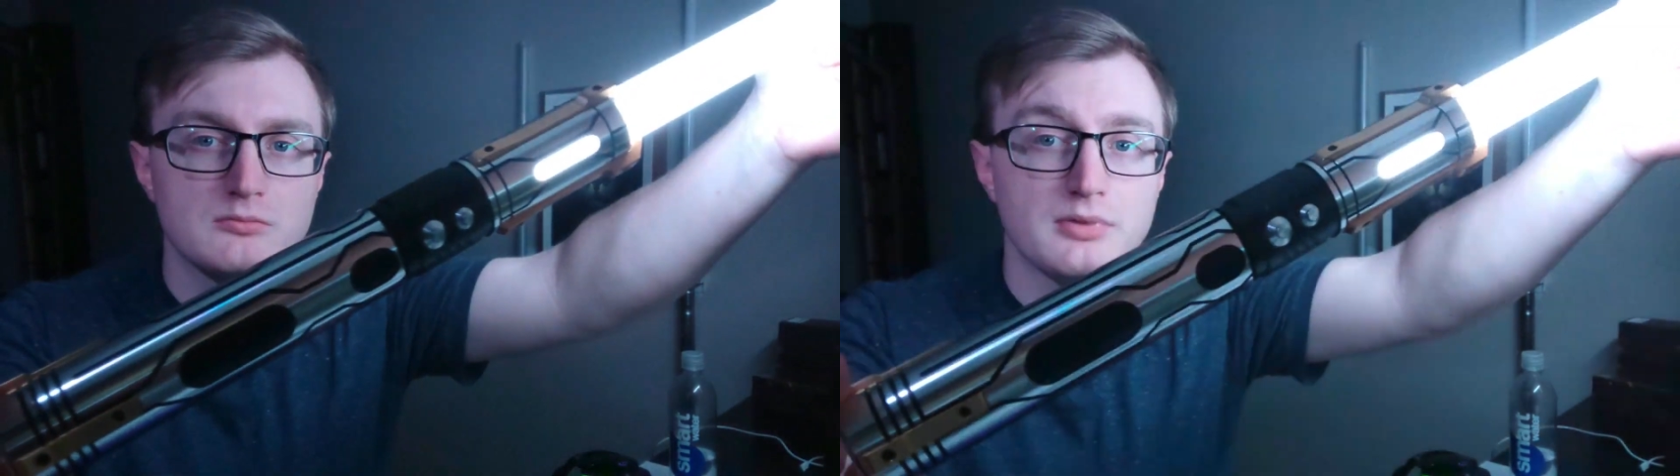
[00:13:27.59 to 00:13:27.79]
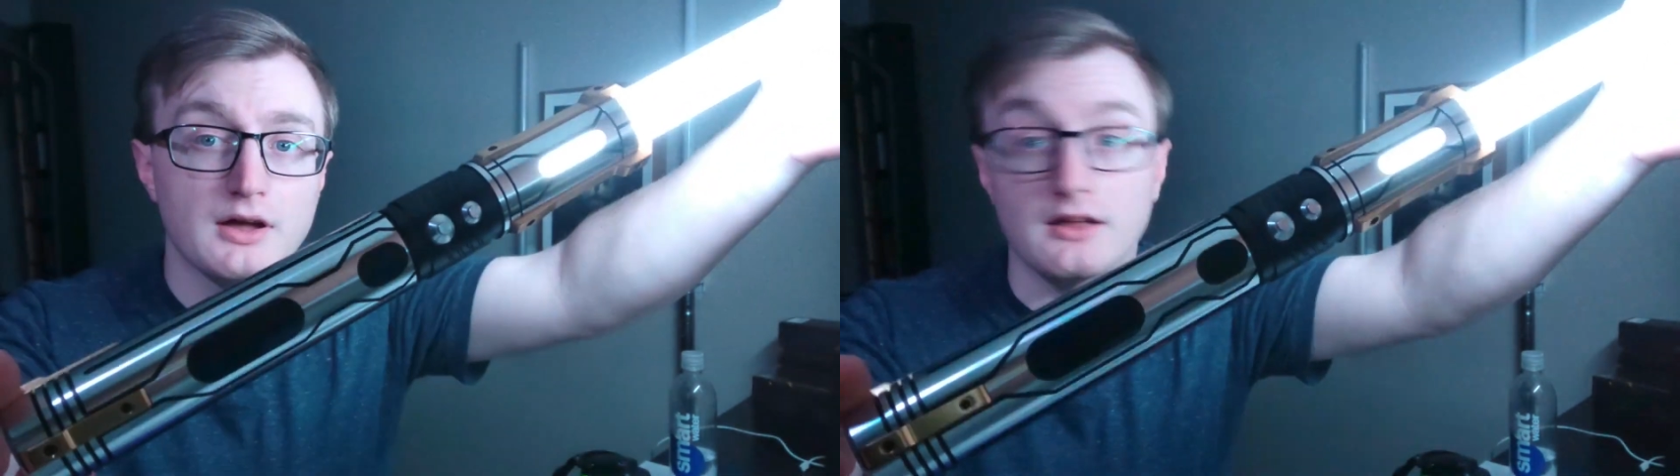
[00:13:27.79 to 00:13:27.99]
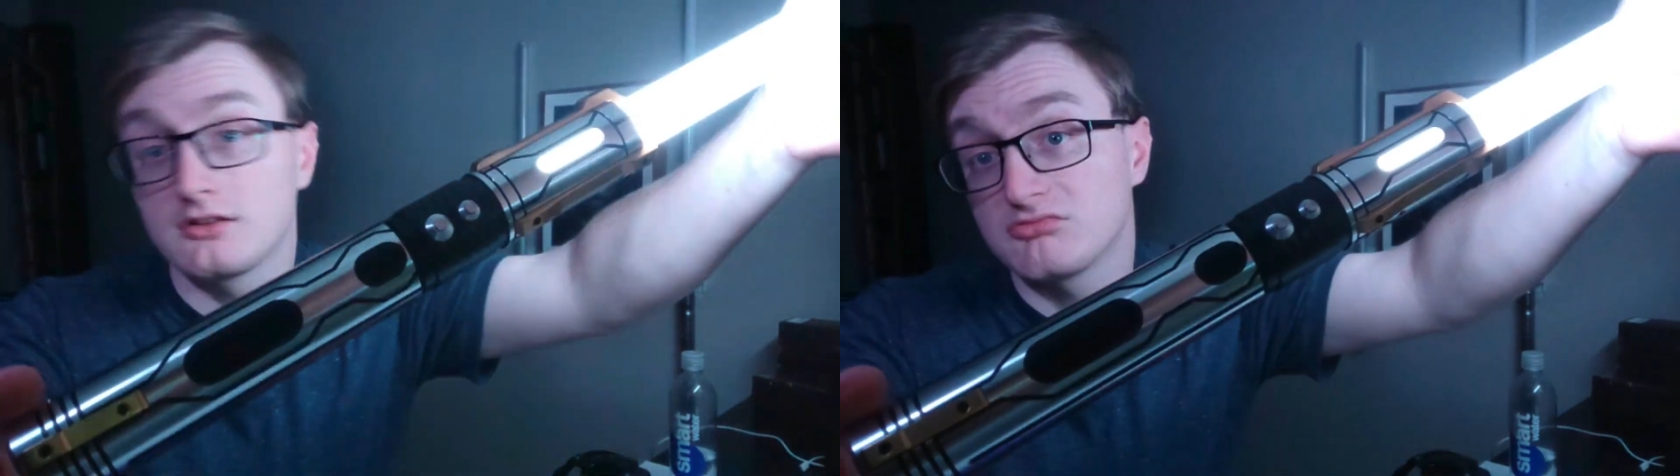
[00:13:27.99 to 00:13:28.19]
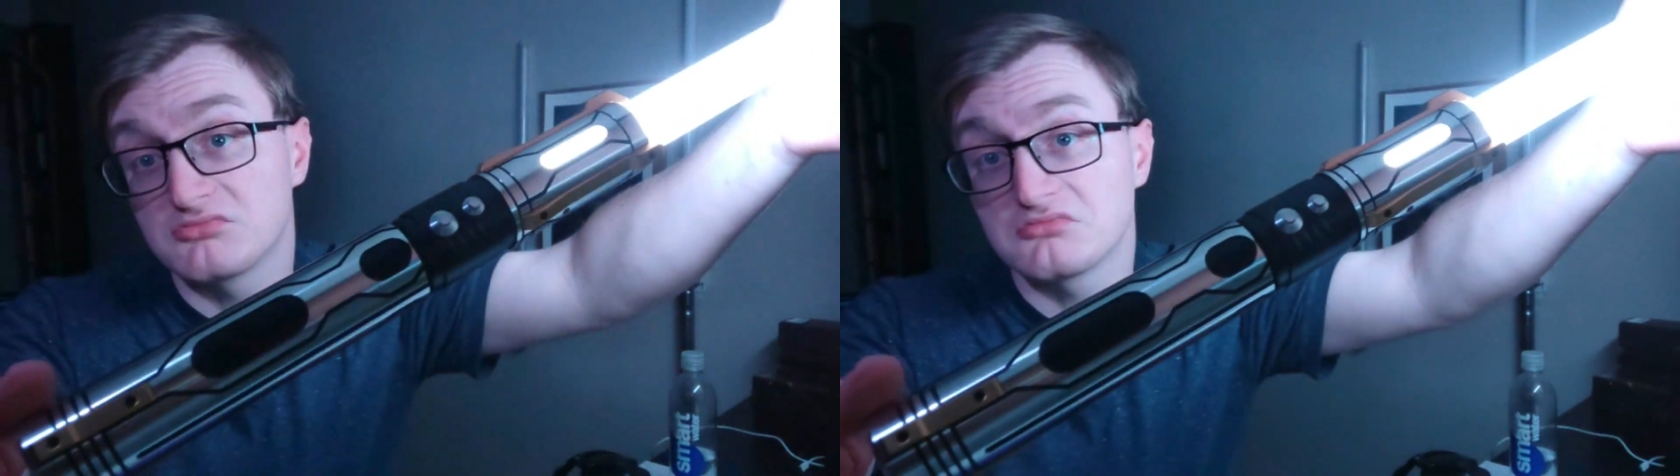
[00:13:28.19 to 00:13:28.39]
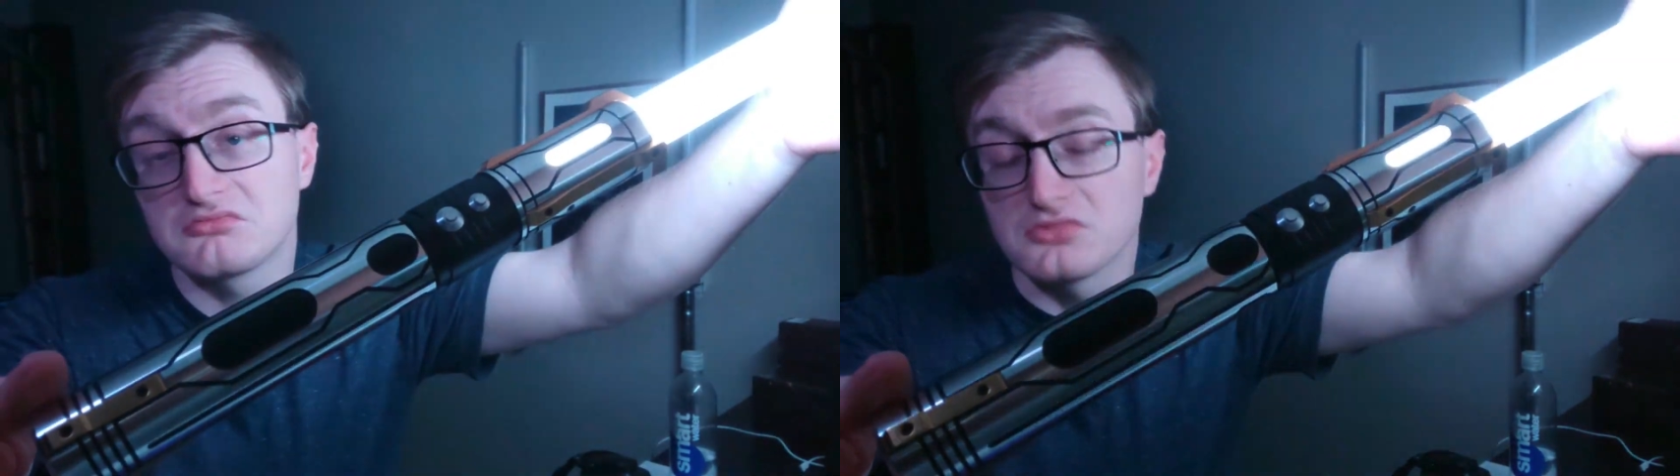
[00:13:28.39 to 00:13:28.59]
but
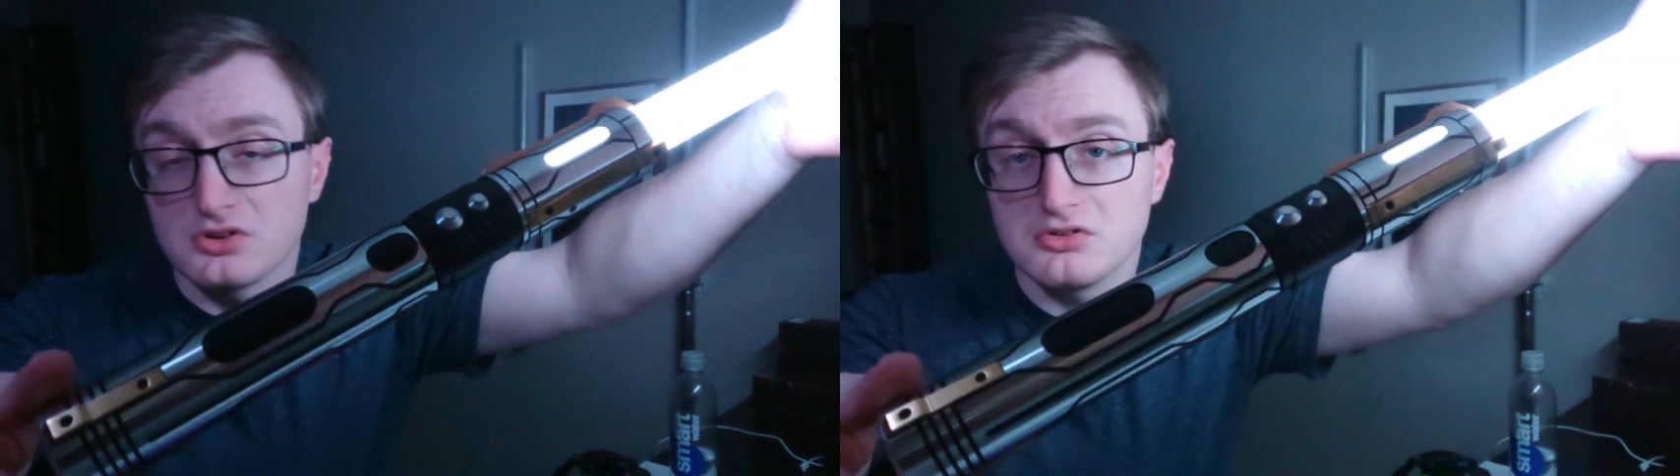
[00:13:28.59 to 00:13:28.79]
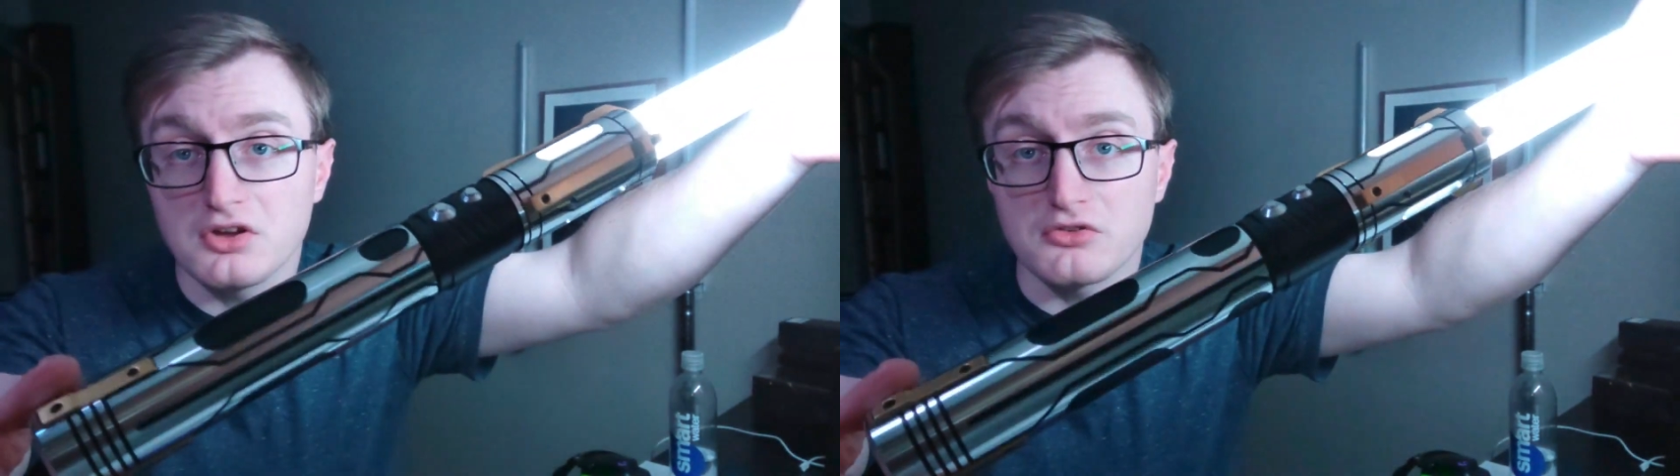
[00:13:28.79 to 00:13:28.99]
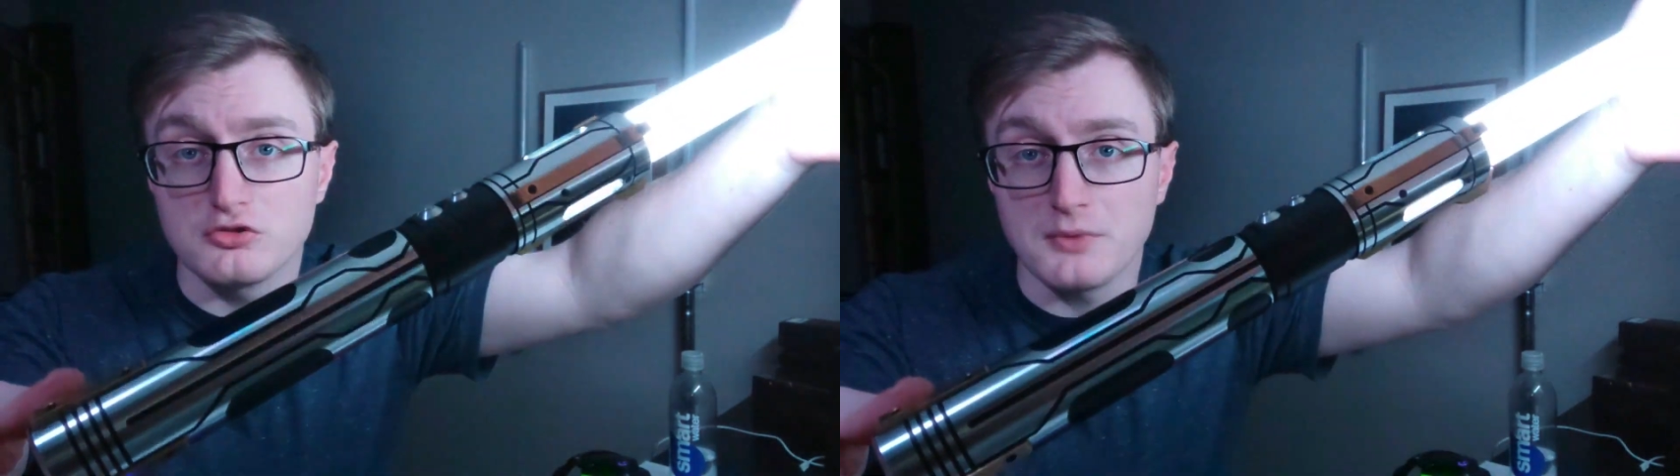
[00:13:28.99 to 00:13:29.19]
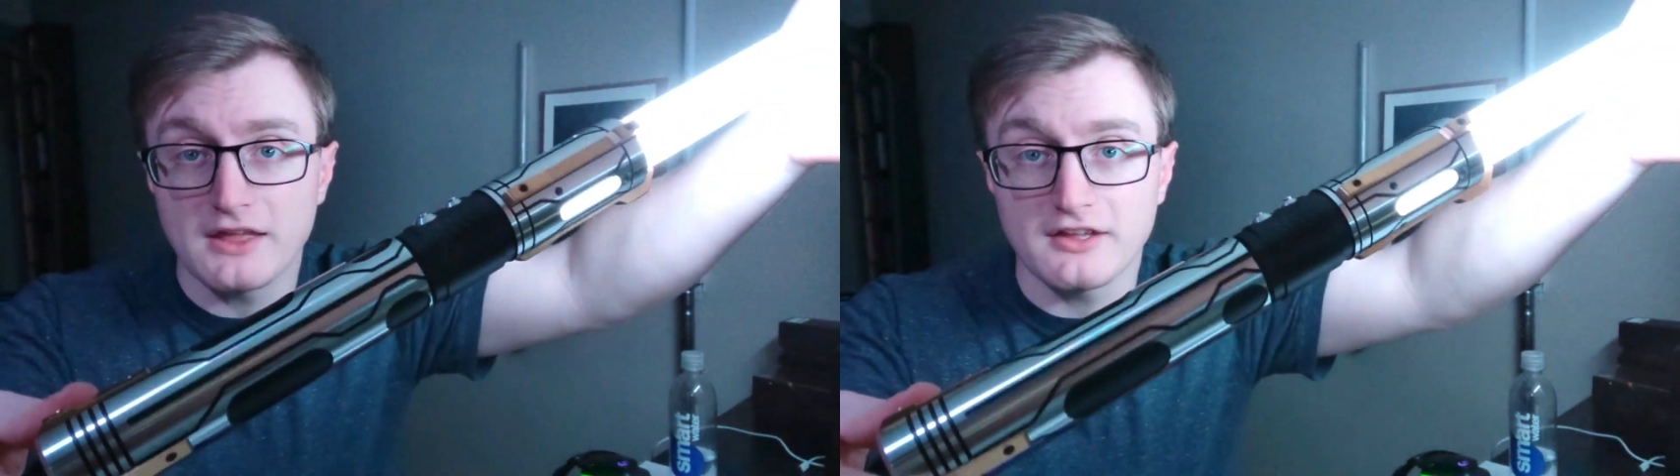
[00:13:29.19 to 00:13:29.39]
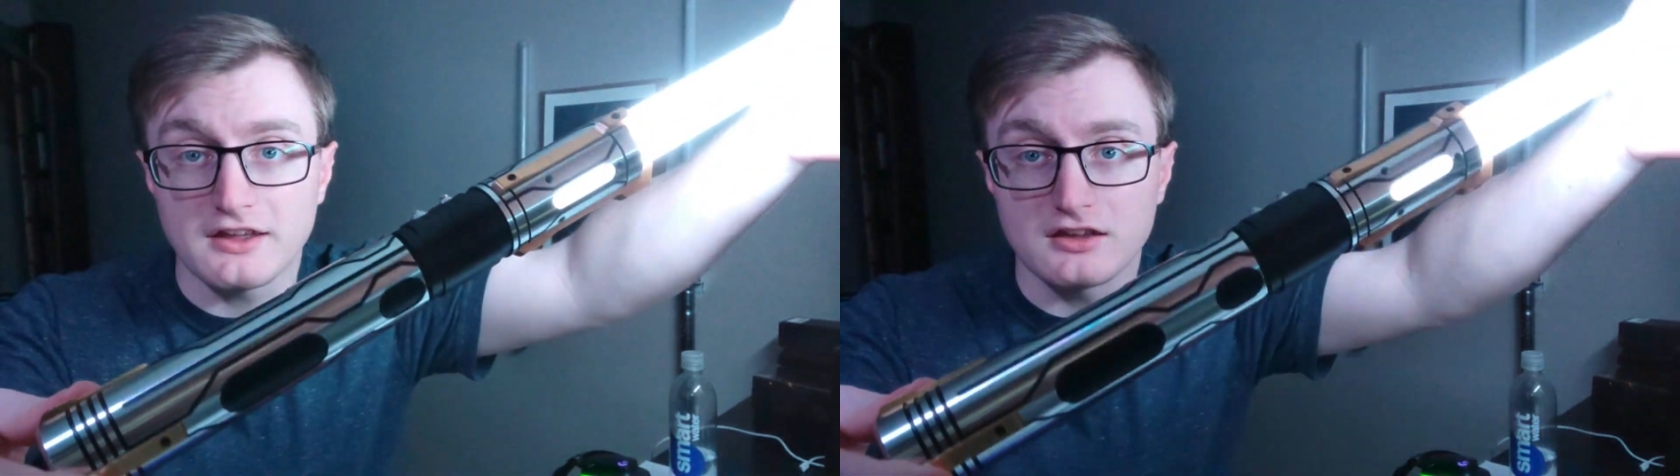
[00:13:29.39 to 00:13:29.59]
who knows, you
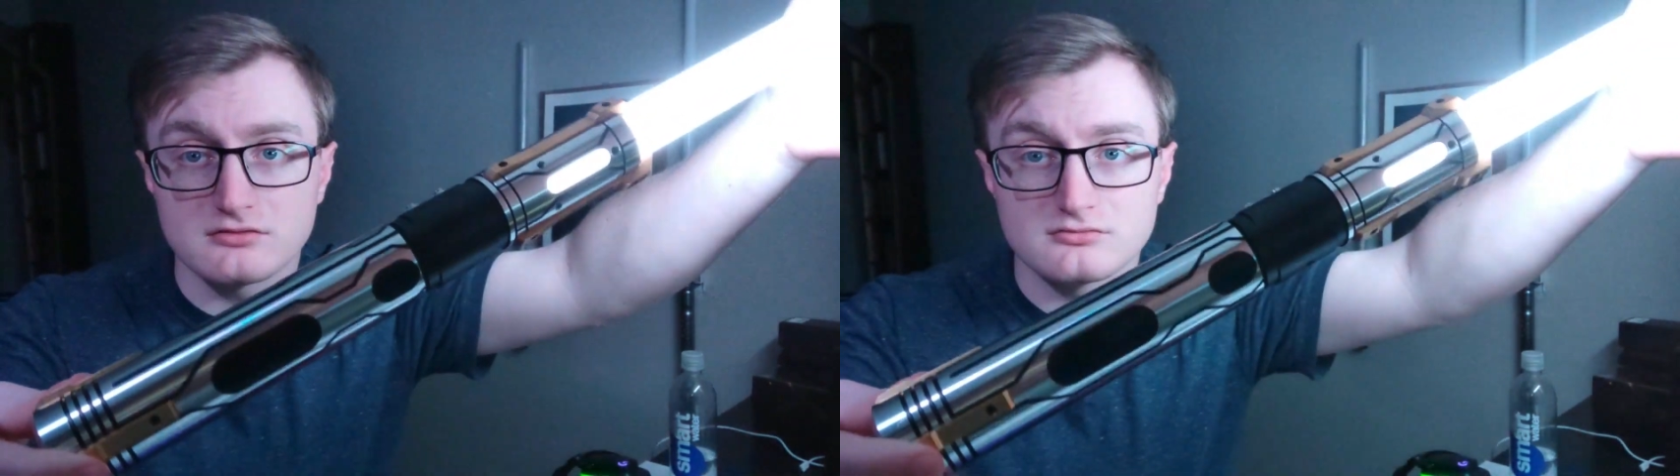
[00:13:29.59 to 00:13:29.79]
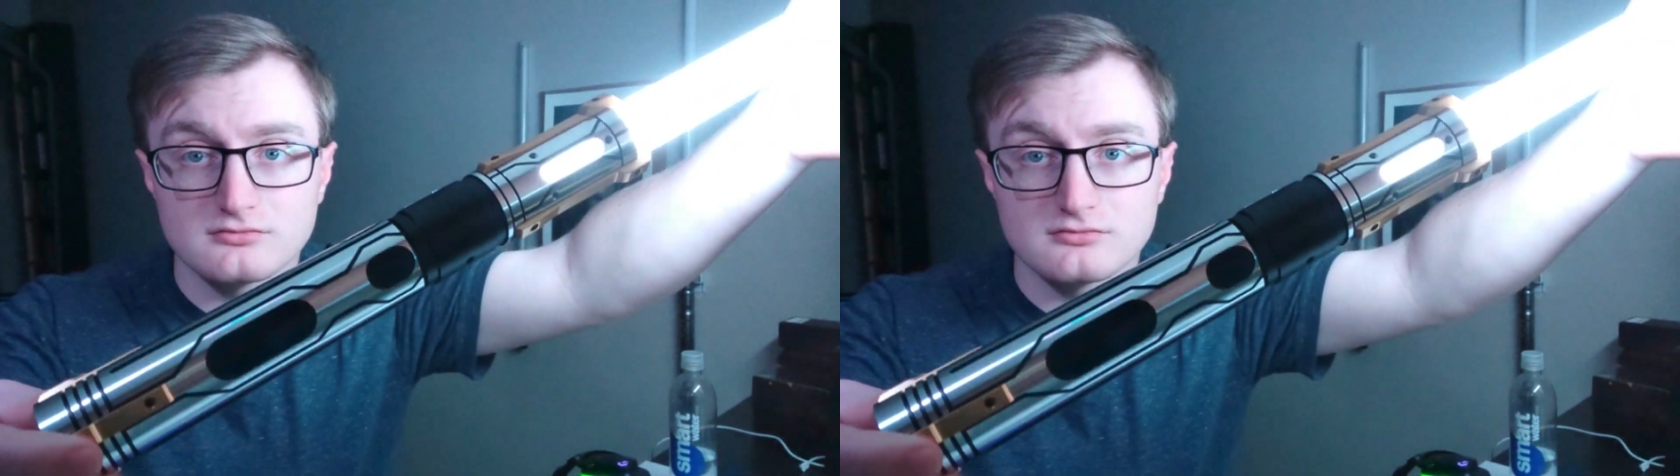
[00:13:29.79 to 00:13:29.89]
might like it.